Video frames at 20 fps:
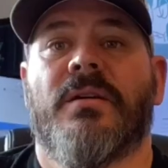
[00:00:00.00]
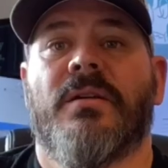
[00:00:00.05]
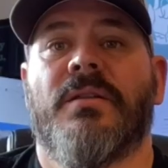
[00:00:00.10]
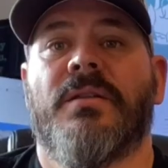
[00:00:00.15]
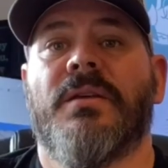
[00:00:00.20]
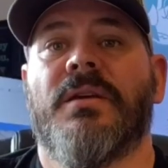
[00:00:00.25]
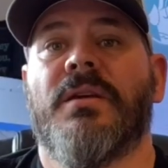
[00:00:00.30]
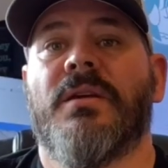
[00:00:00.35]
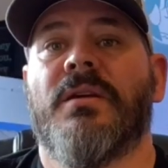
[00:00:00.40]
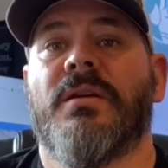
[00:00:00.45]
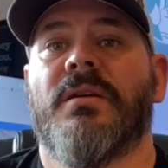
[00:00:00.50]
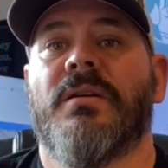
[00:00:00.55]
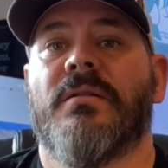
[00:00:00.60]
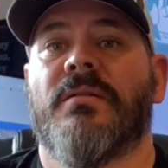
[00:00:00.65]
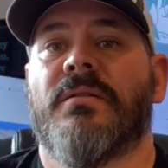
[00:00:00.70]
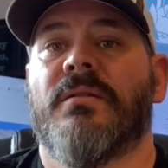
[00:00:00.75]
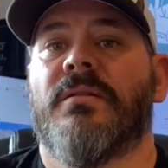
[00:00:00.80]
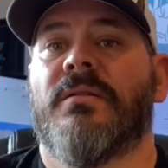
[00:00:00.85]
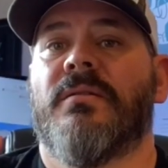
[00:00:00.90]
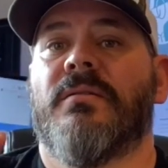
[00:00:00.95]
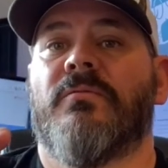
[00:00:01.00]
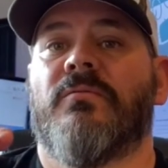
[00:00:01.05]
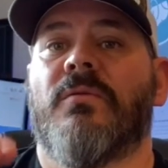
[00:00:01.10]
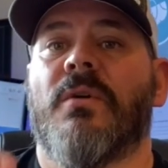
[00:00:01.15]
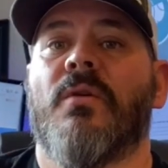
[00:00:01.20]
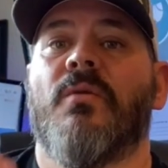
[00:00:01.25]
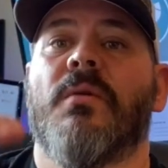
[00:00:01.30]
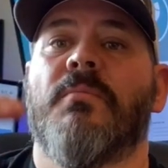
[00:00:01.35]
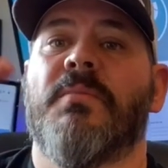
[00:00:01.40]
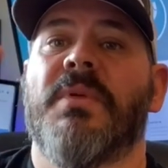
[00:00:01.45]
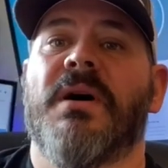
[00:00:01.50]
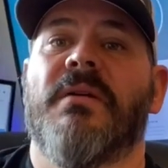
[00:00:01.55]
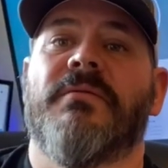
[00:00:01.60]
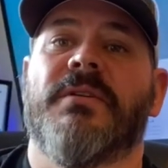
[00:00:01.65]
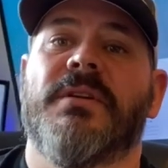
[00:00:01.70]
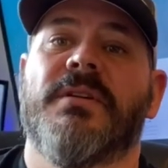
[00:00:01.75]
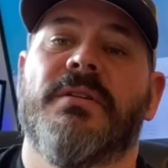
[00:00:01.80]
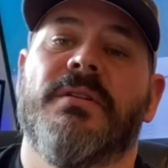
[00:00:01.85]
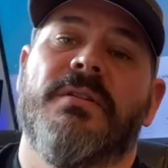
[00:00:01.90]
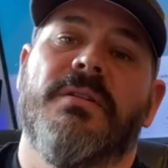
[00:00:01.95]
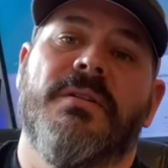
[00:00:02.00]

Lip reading: The row above it,